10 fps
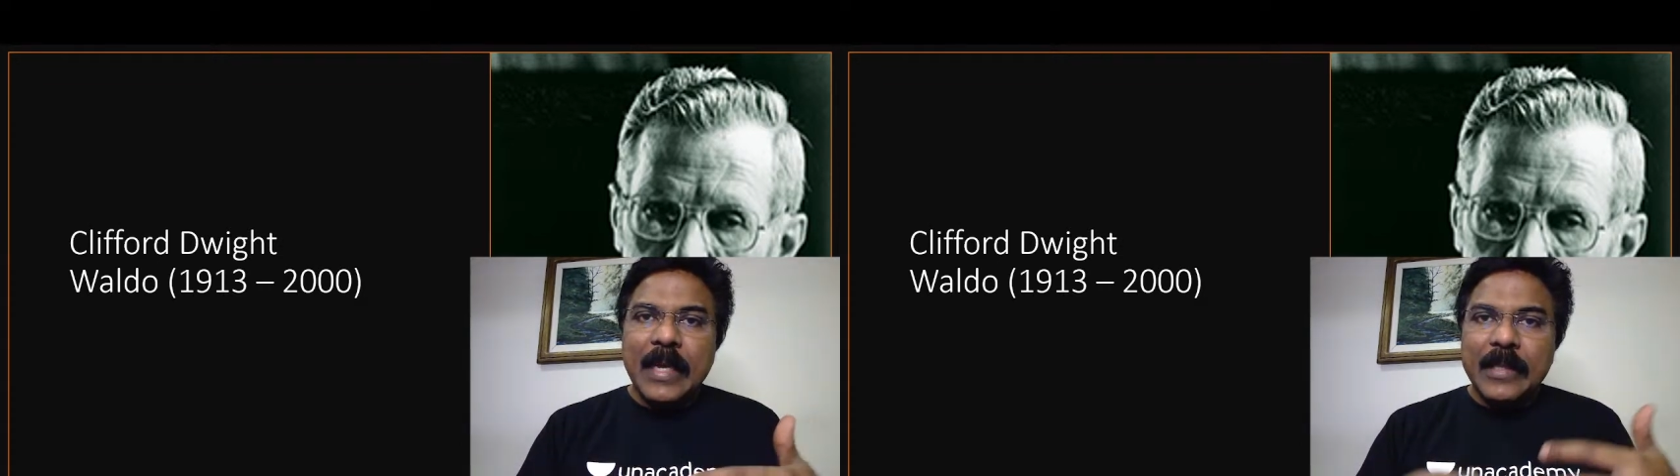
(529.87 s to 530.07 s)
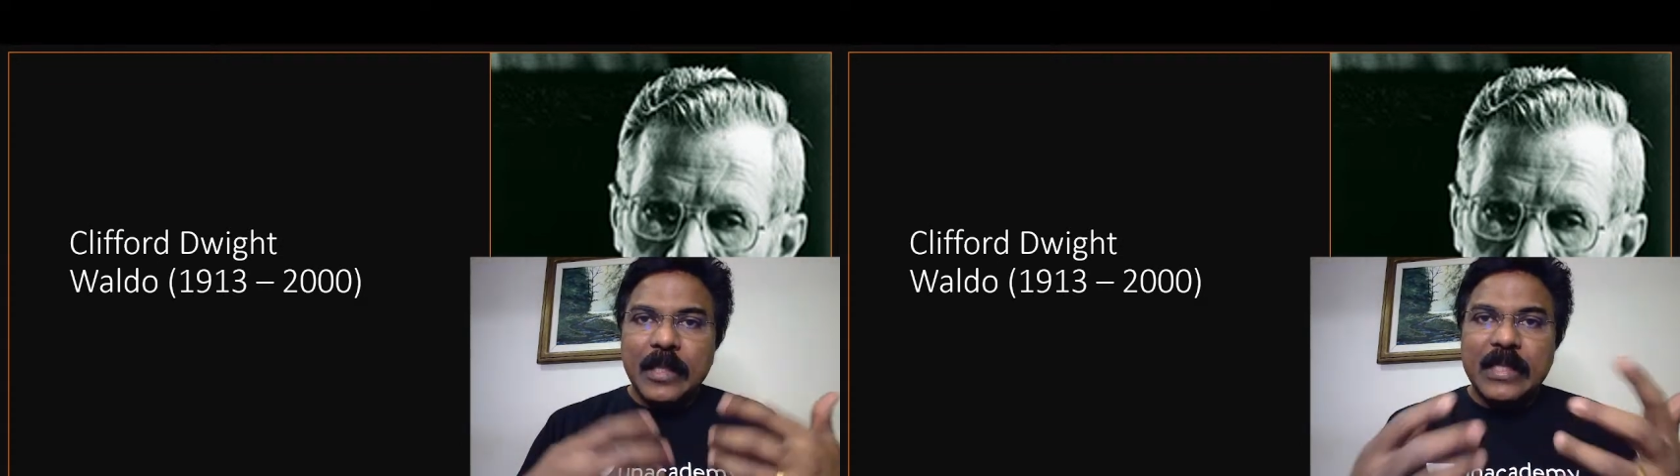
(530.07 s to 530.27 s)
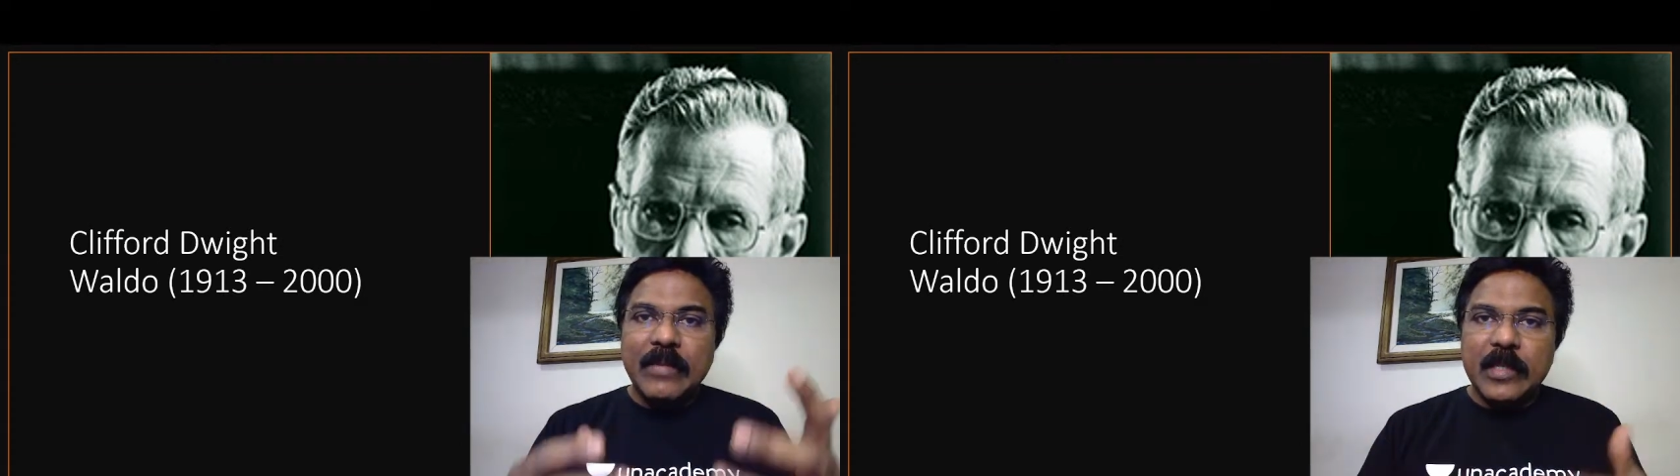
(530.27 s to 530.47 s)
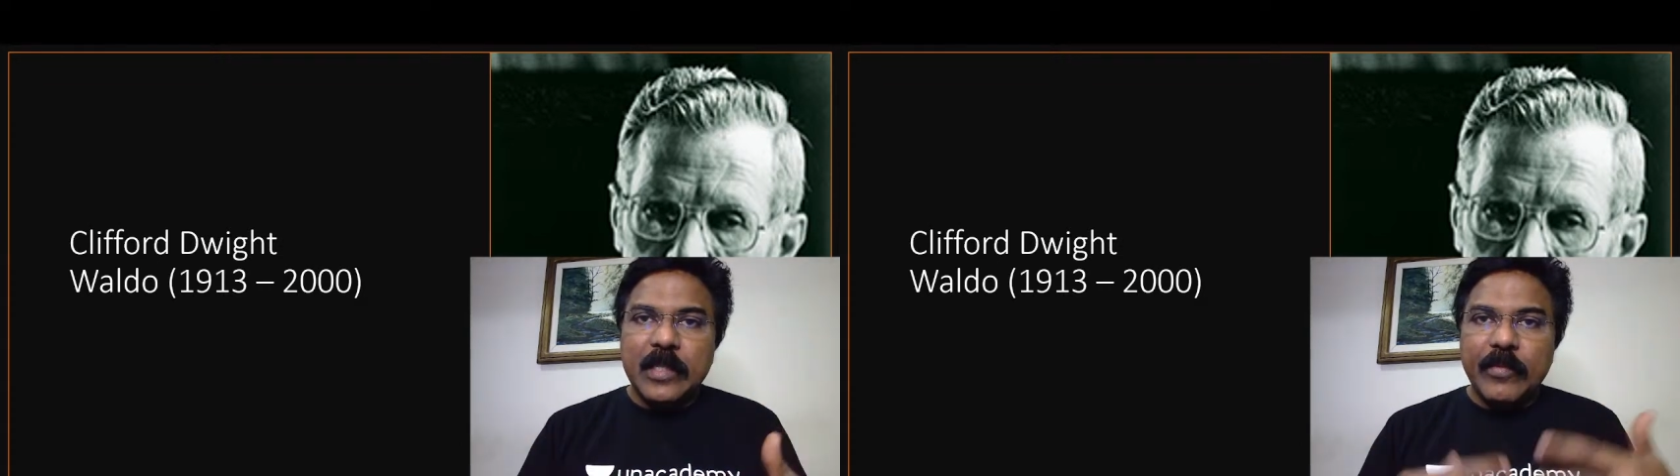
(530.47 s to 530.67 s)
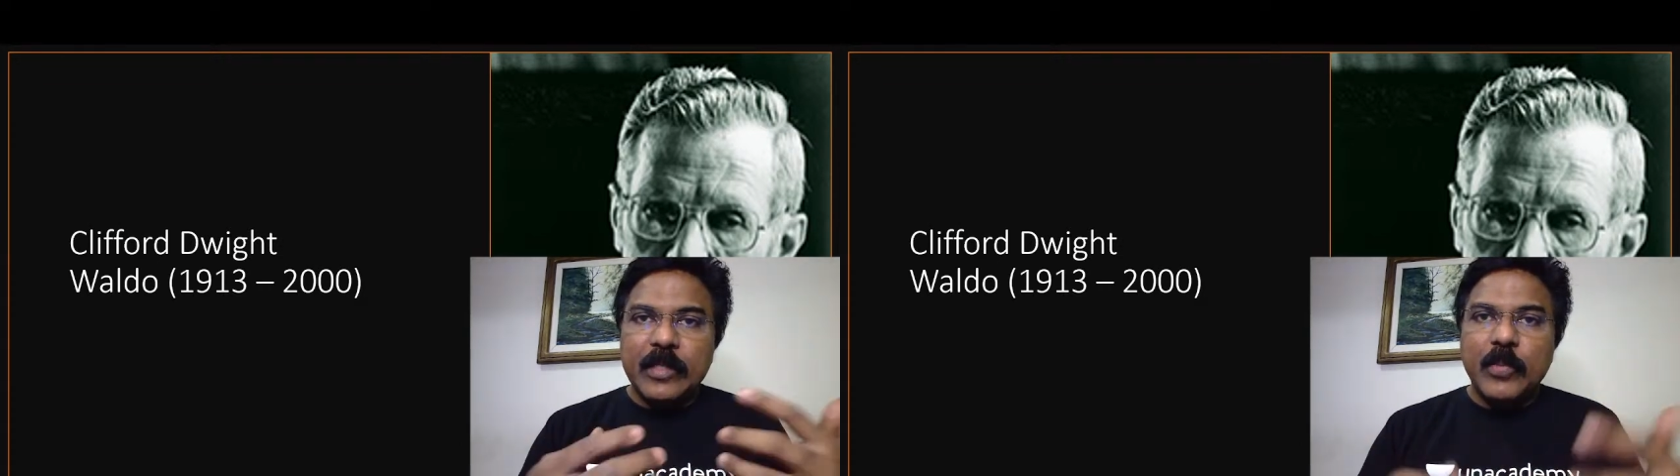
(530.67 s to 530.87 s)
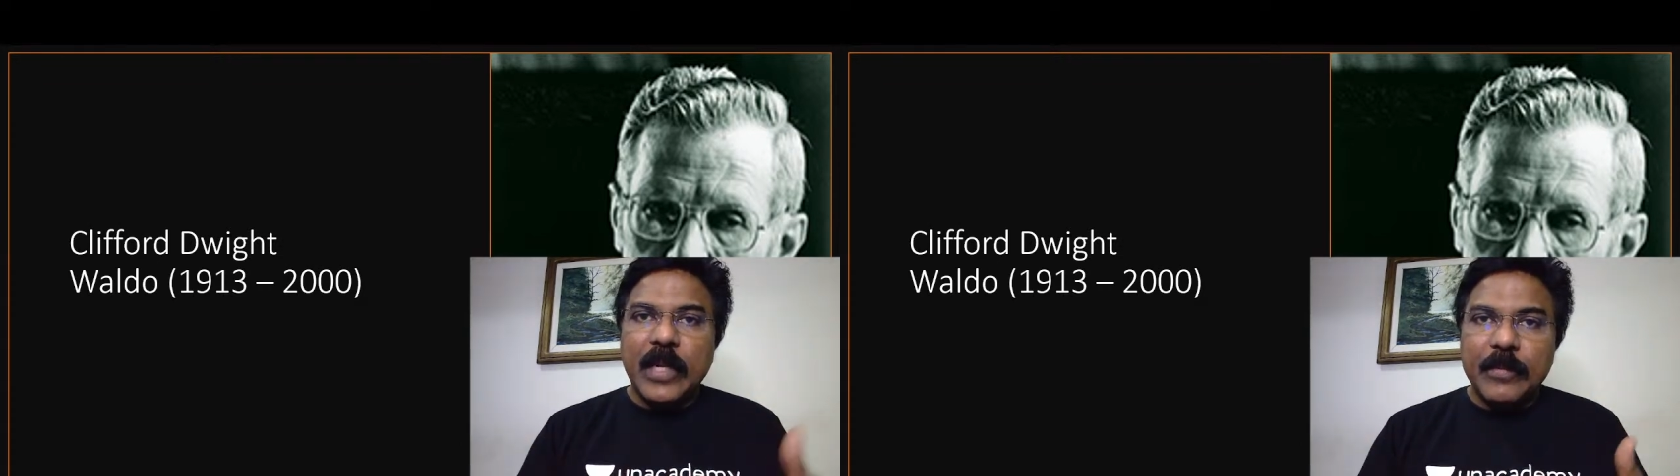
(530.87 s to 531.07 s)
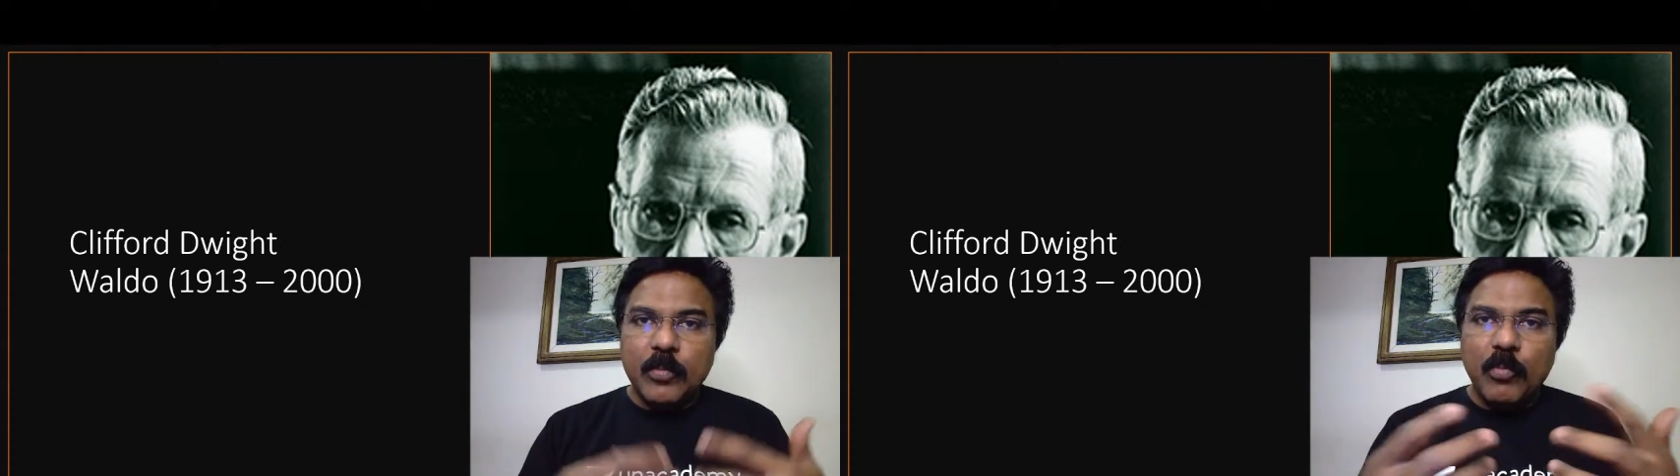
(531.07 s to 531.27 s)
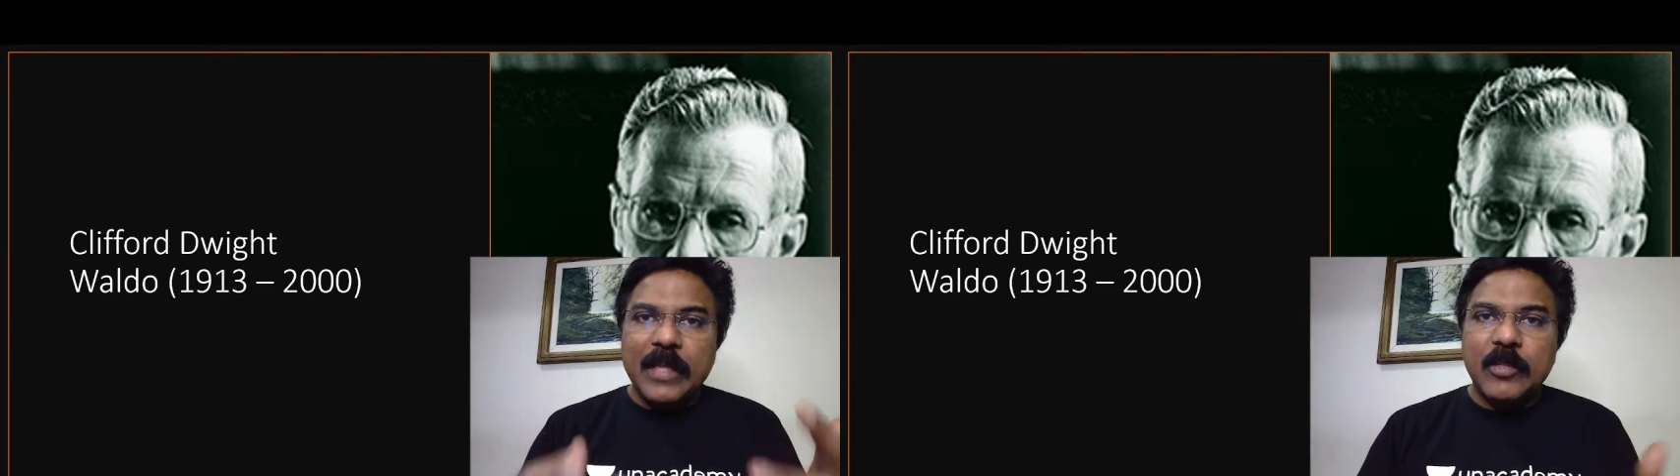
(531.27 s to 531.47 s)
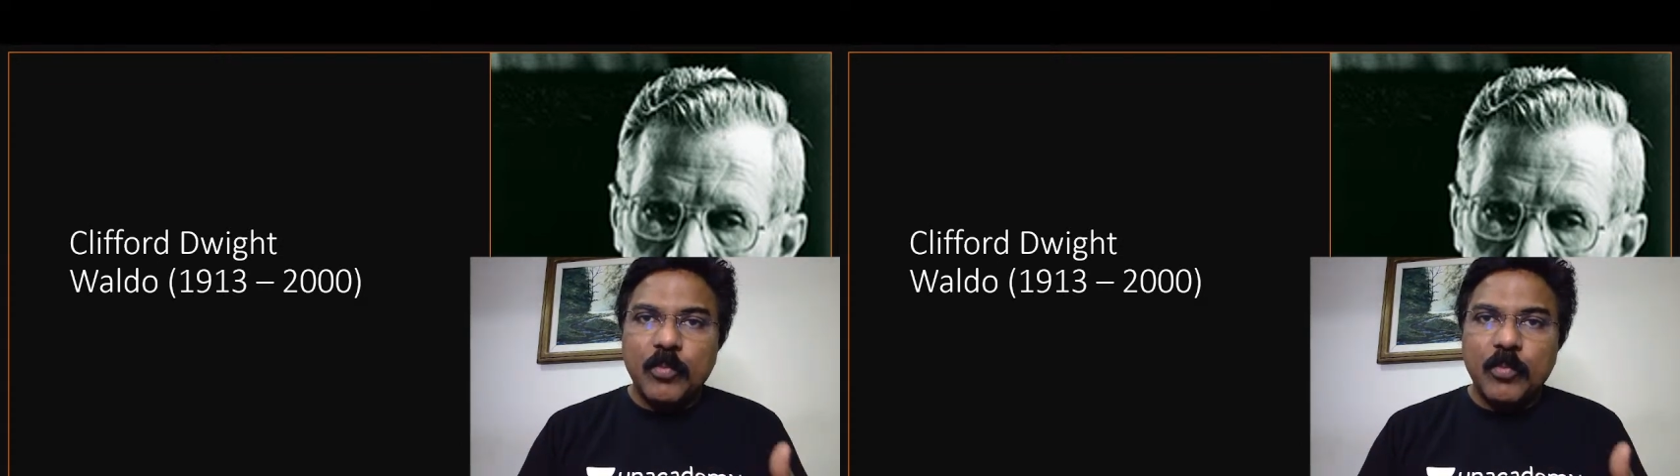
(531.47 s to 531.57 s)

the civil service becomes much,